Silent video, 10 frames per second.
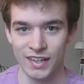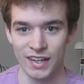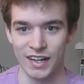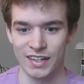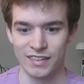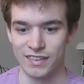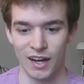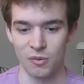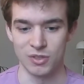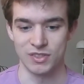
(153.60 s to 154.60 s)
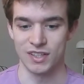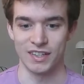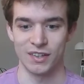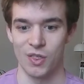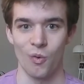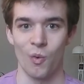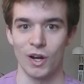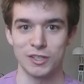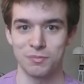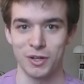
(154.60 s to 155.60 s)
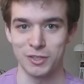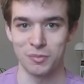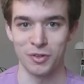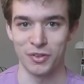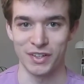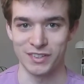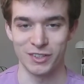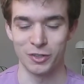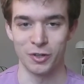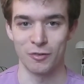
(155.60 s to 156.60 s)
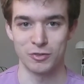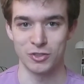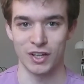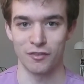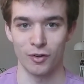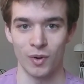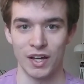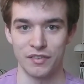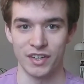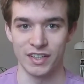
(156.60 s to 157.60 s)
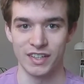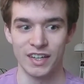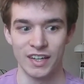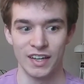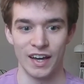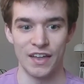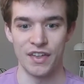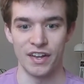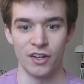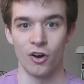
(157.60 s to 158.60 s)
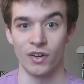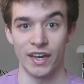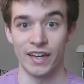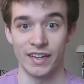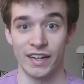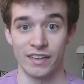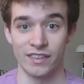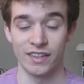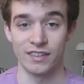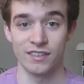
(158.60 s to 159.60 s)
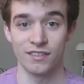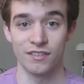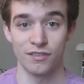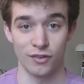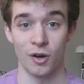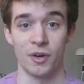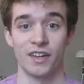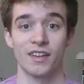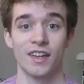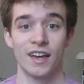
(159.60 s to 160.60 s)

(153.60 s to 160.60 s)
And that was like the worst possible thing to do. I was just kind of arriving and then not getting anything from it.